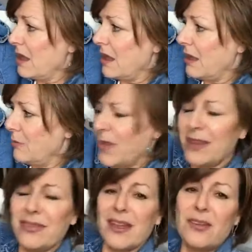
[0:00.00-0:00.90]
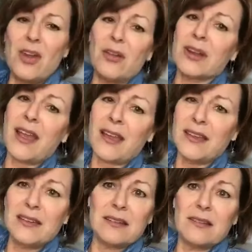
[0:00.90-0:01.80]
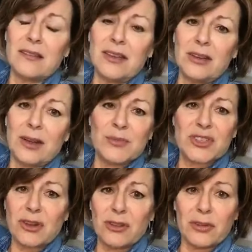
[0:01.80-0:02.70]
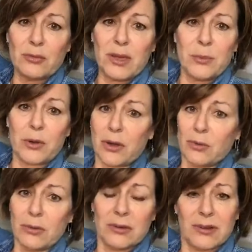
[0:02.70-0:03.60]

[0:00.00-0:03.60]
And they're not kind of, you know, I'm sure they're repro.